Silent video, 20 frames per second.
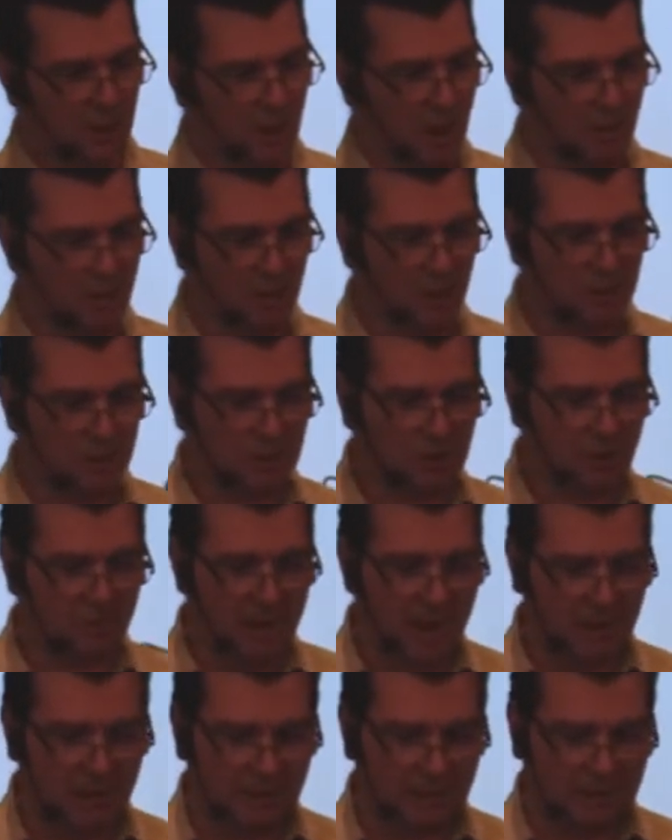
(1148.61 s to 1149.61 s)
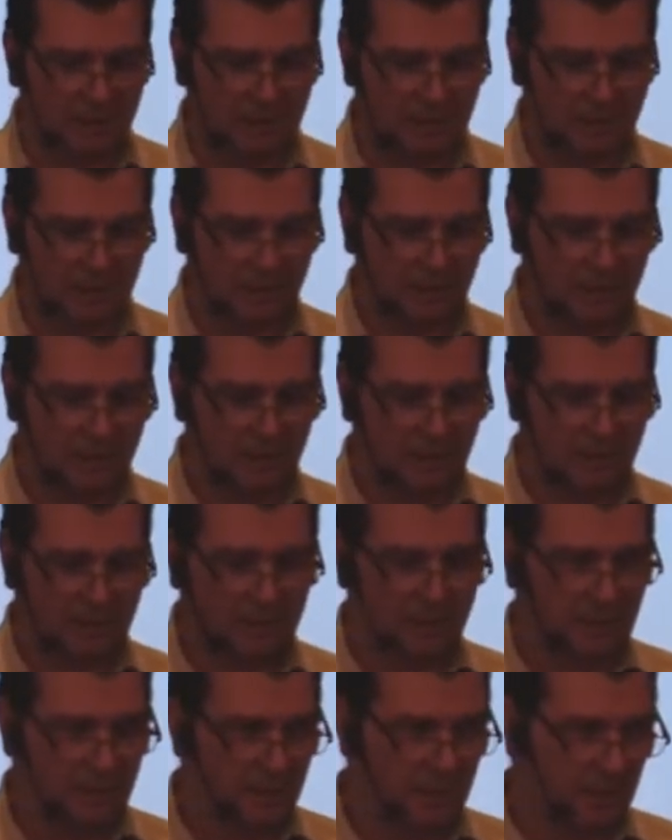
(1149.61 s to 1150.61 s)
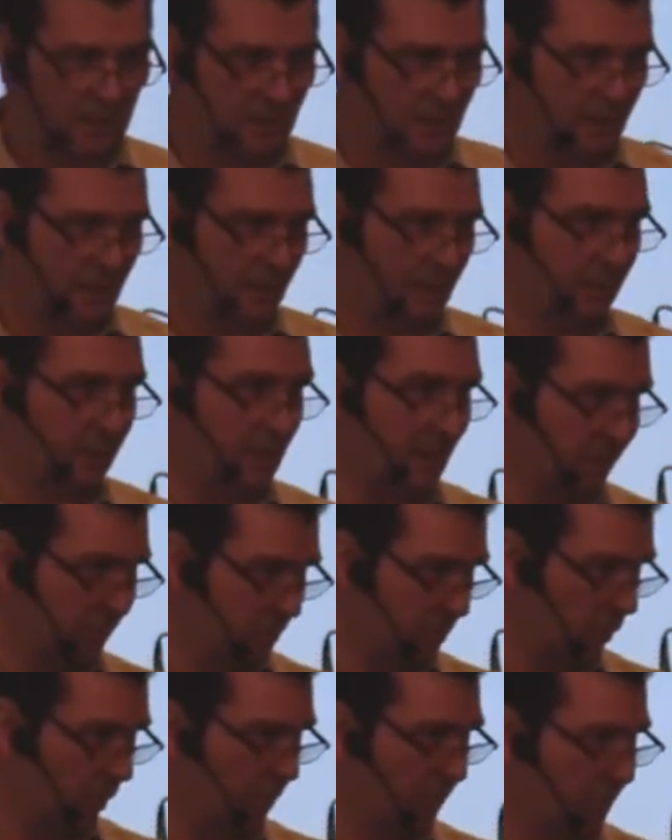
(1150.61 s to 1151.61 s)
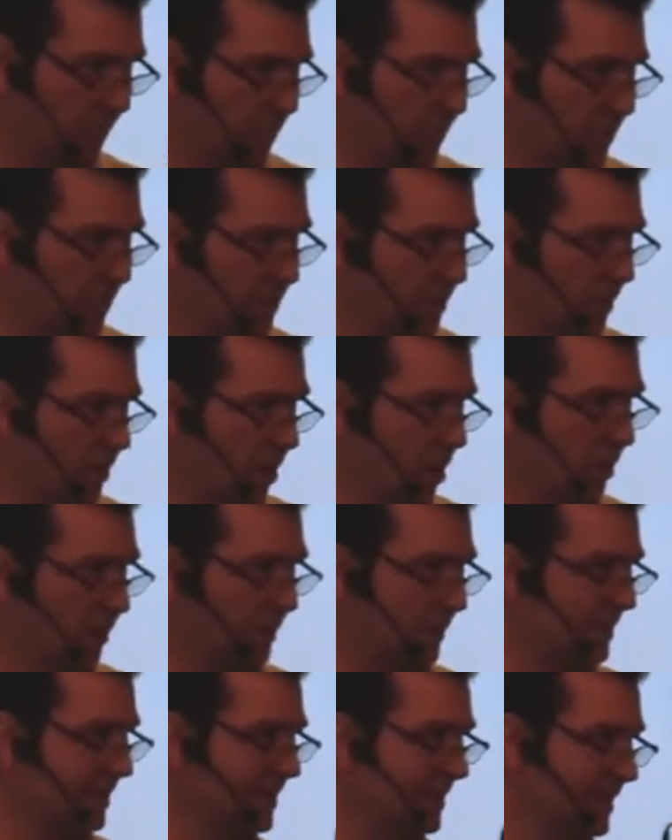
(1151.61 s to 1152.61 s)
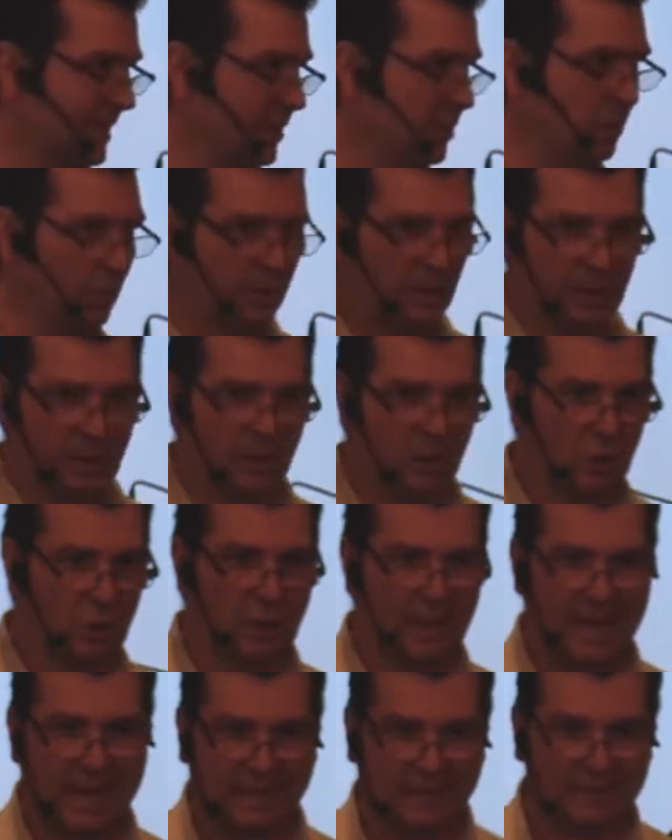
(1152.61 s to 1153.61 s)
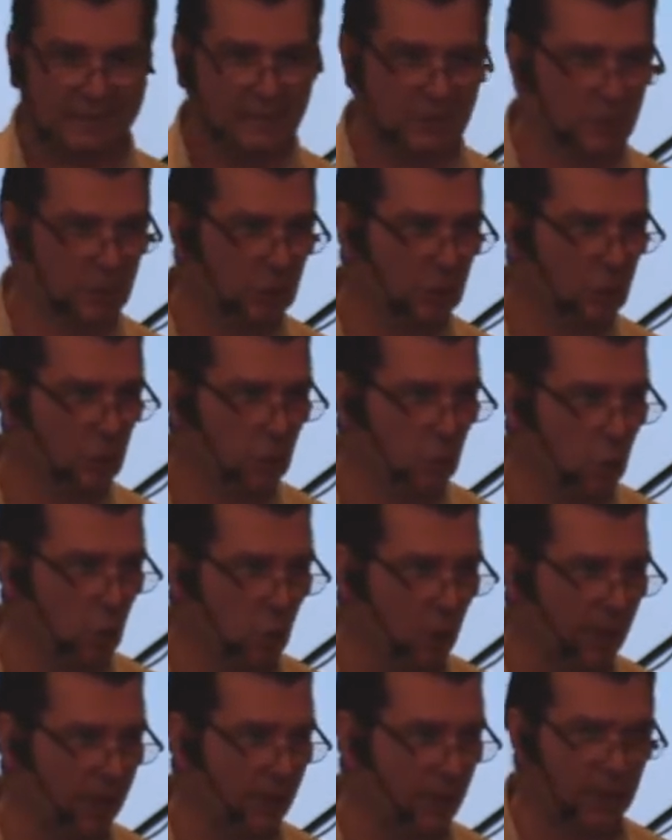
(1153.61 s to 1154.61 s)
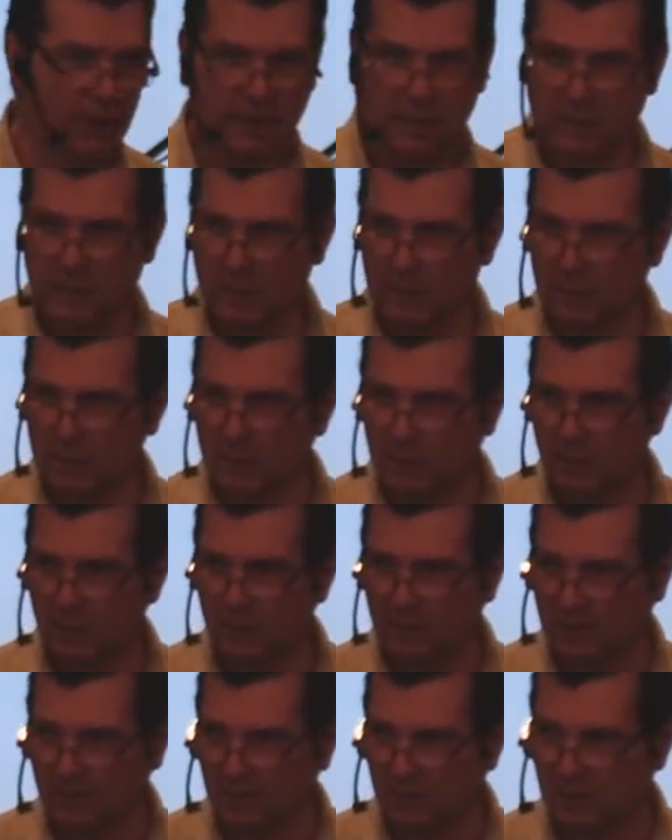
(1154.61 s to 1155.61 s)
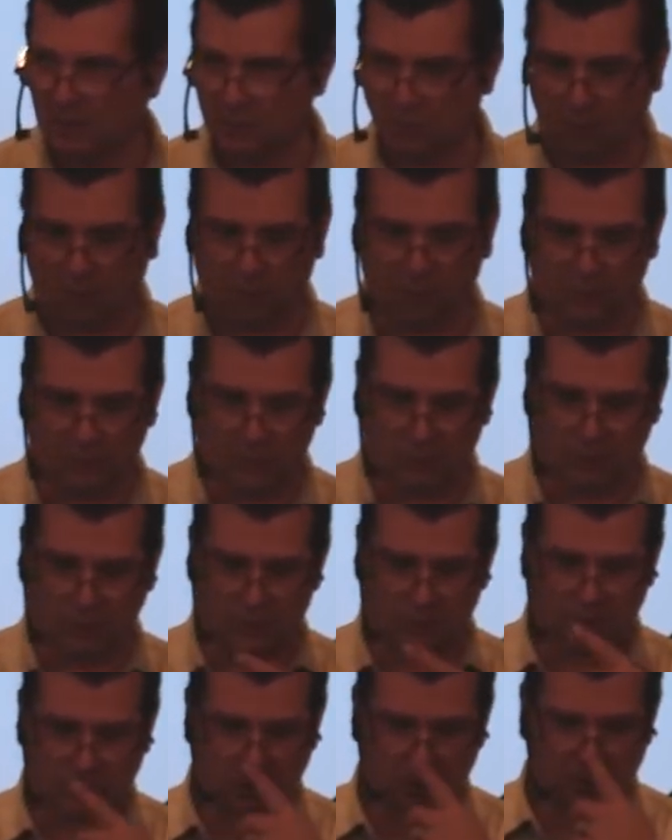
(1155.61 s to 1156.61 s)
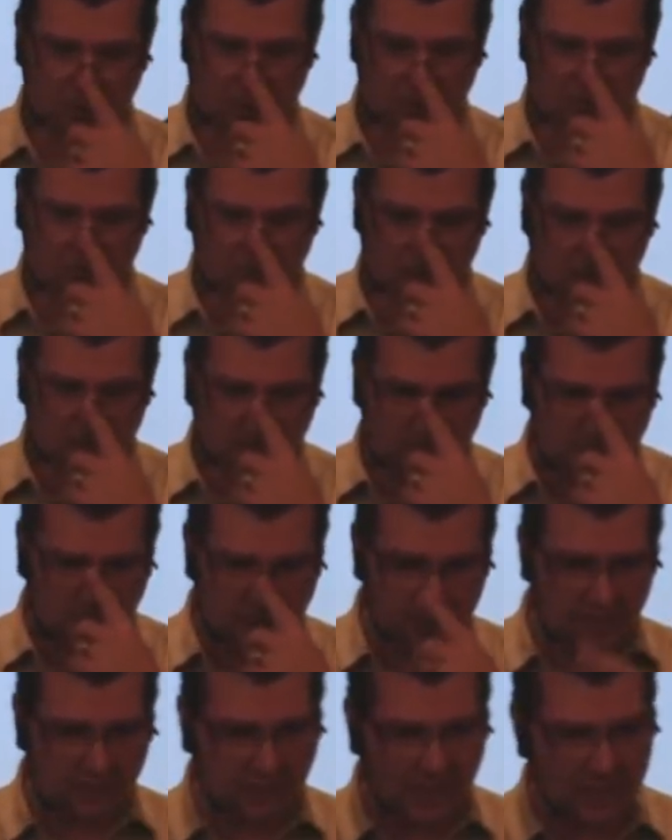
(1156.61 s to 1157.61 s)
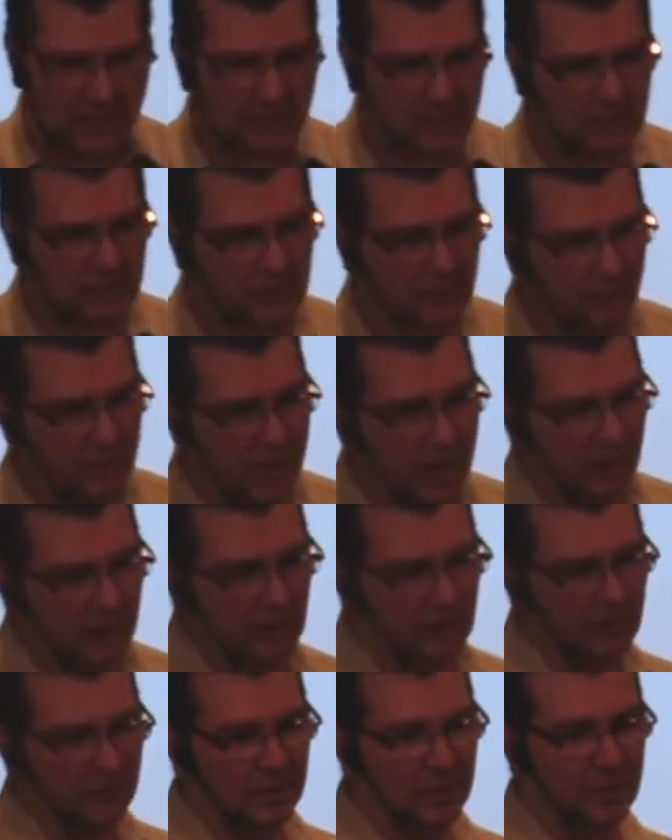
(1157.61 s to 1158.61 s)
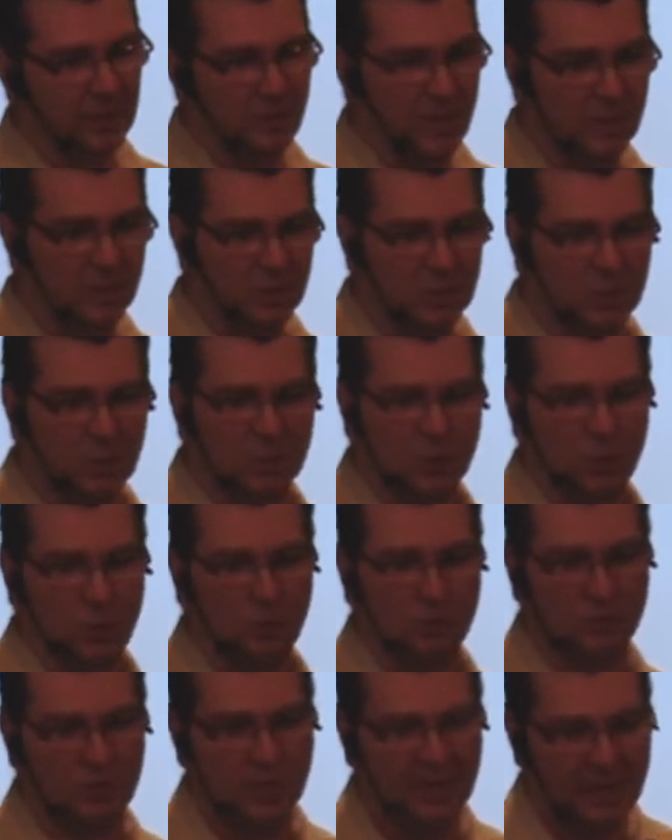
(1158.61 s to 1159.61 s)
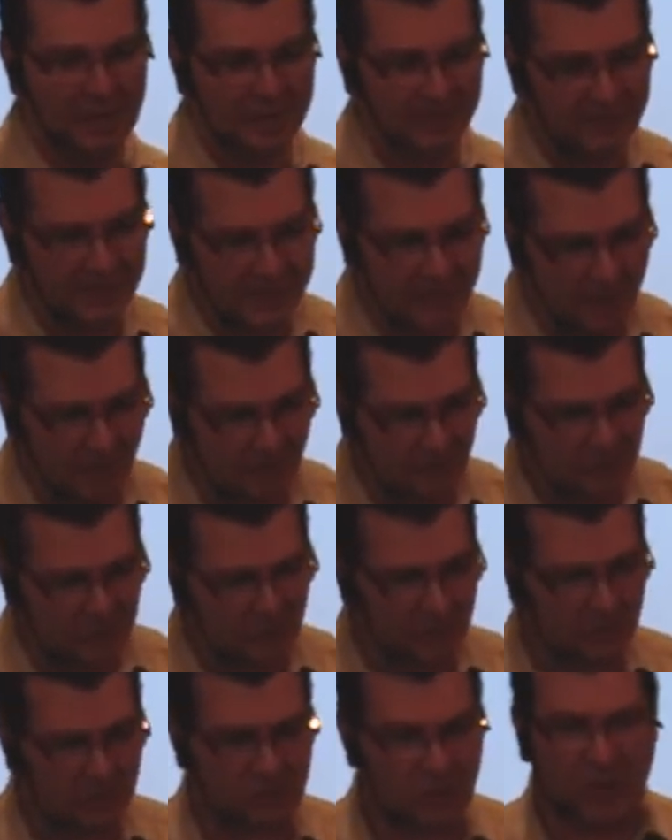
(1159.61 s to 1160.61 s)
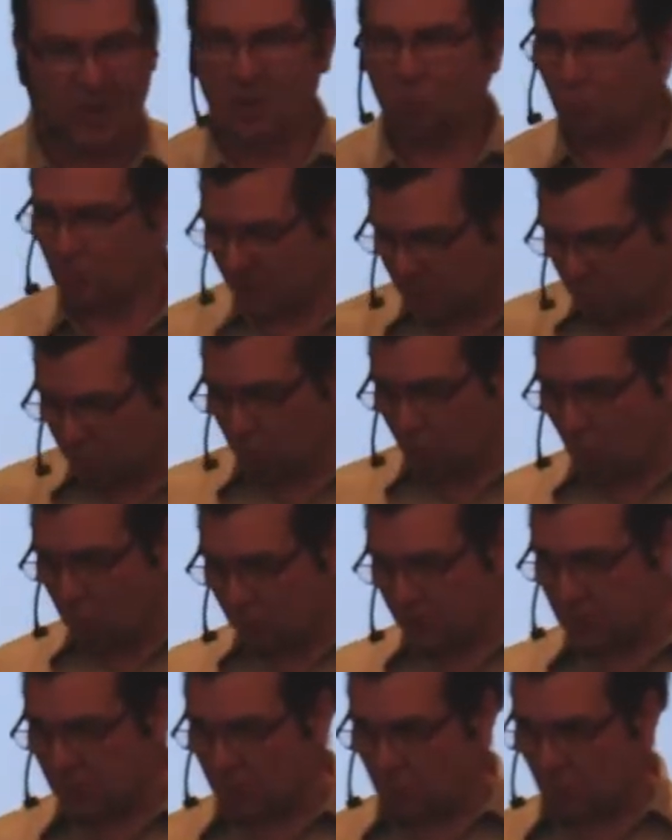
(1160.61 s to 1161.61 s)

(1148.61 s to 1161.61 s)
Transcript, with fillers: amongst humanity, the devil's purposes, are to steal, kill, and destroy. That's his purposes. In the case, the man living amongst the tombs in the Gerasenes was gross,